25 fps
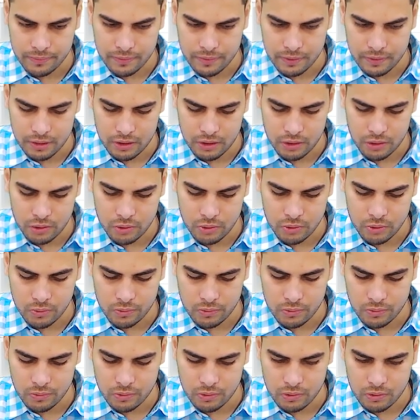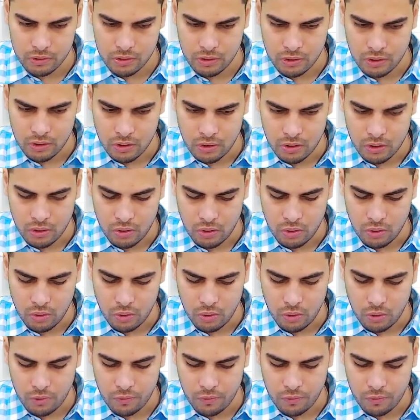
into load